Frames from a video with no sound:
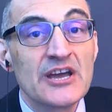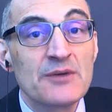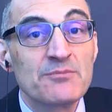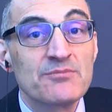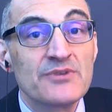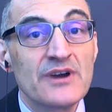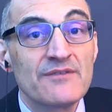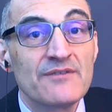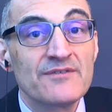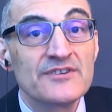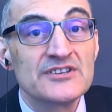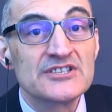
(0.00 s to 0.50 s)
a
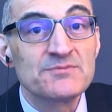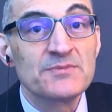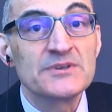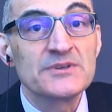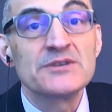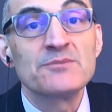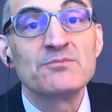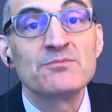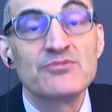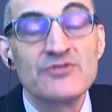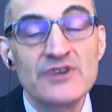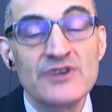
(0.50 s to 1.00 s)
preference, but
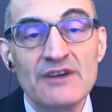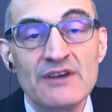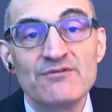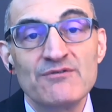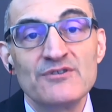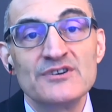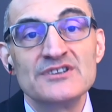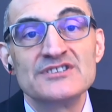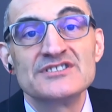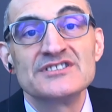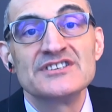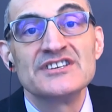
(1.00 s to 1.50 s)
the
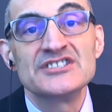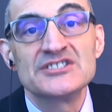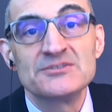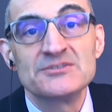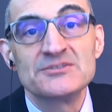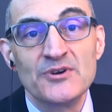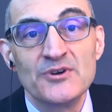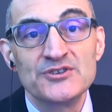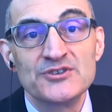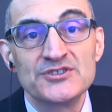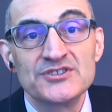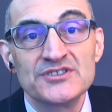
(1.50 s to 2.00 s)
preference is
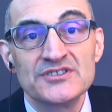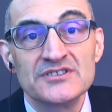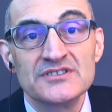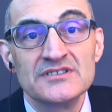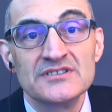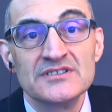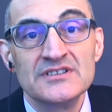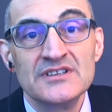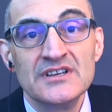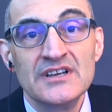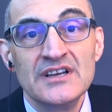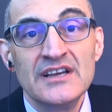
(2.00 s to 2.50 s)
emotional.
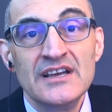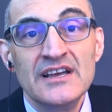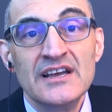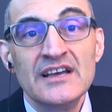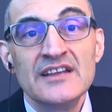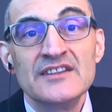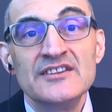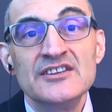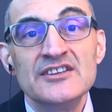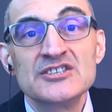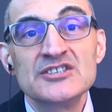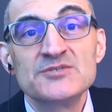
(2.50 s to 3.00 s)

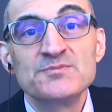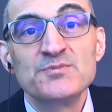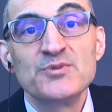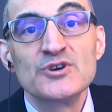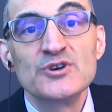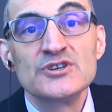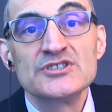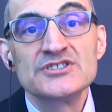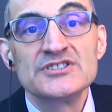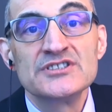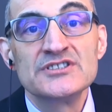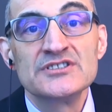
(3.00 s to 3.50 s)
This
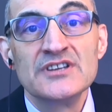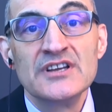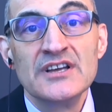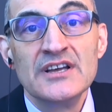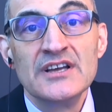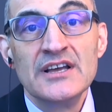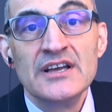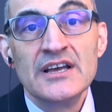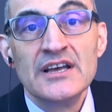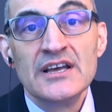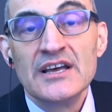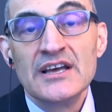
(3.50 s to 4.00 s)
person
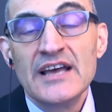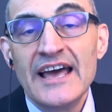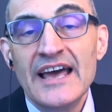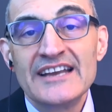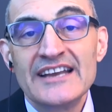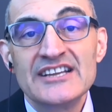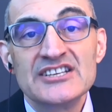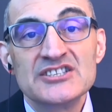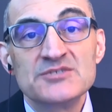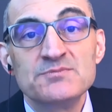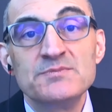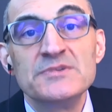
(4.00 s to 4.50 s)
had
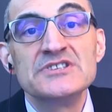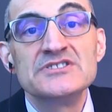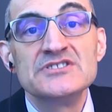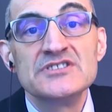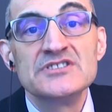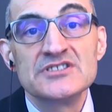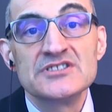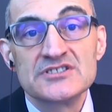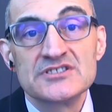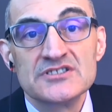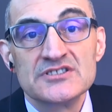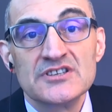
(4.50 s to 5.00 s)
his
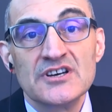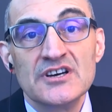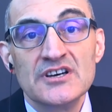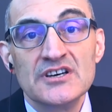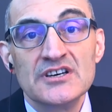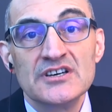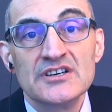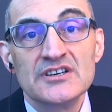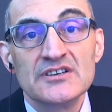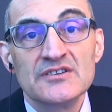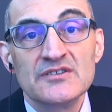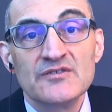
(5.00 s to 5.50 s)
business
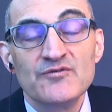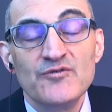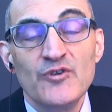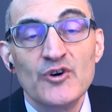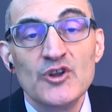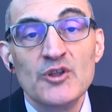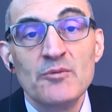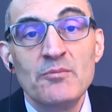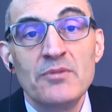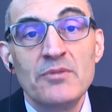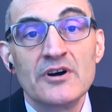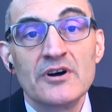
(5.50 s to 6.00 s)

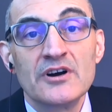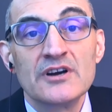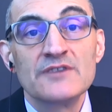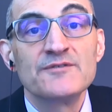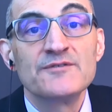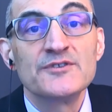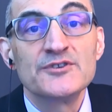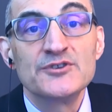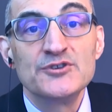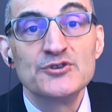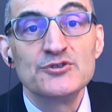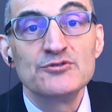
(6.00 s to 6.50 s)
fall apart
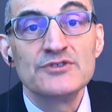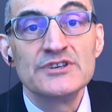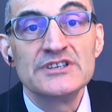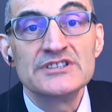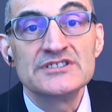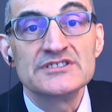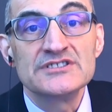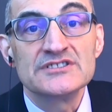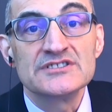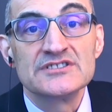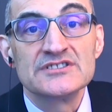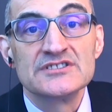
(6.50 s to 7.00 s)
for two
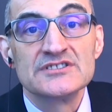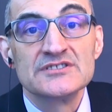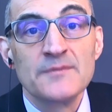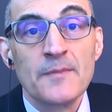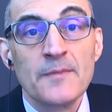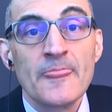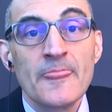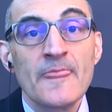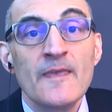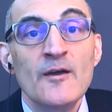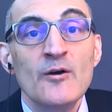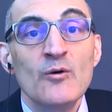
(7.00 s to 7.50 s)
reasons.
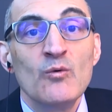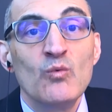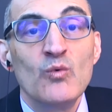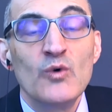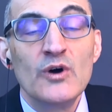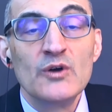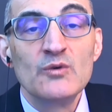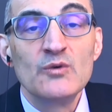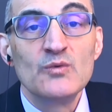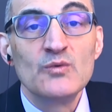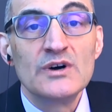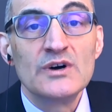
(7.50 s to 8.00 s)

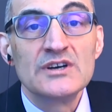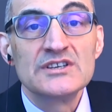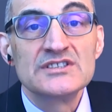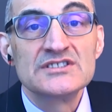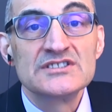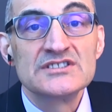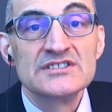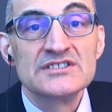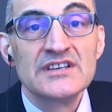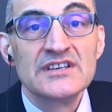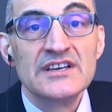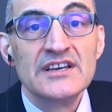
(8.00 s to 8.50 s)
One
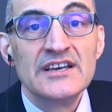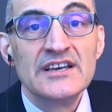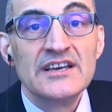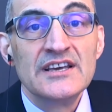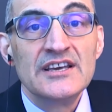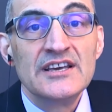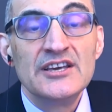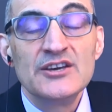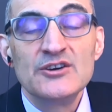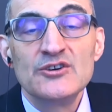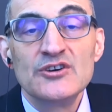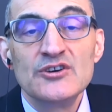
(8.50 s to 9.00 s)
was
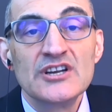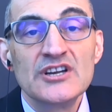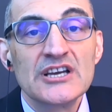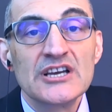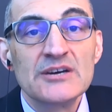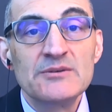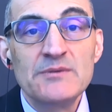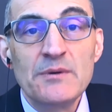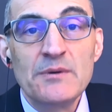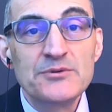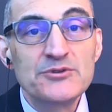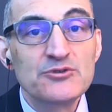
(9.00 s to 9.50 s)
he couldn't
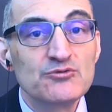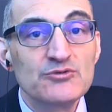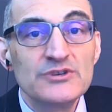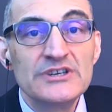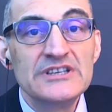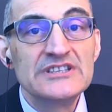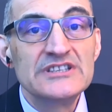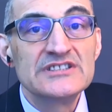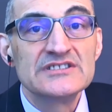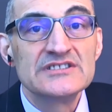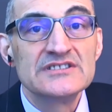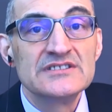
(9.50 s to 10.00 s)
come up with a
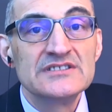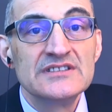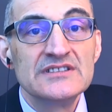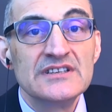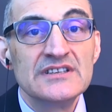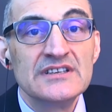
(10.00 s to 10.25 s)
reason